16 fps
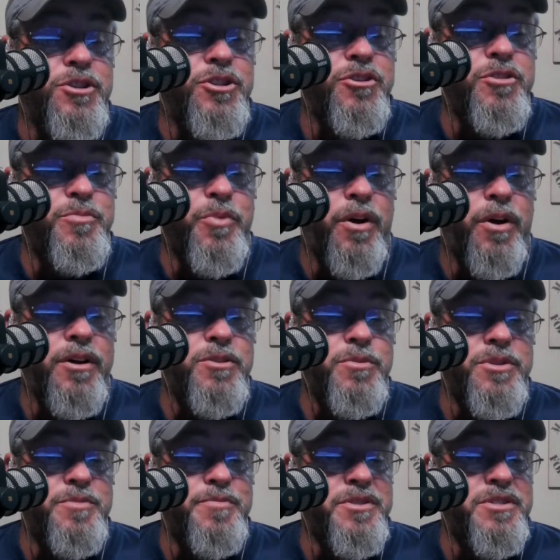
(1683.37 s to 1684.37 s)
Choose products
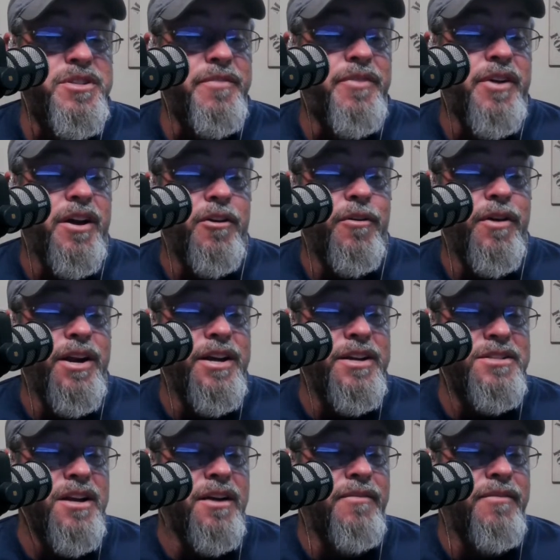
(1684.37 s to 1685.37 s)
with specific
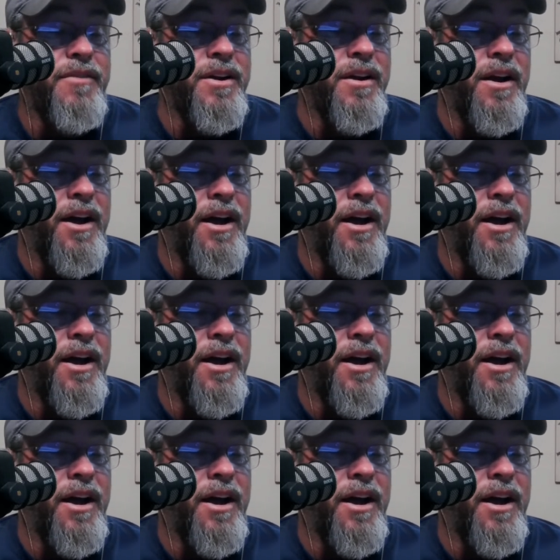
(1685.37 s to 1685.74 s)
ingredients like vanilla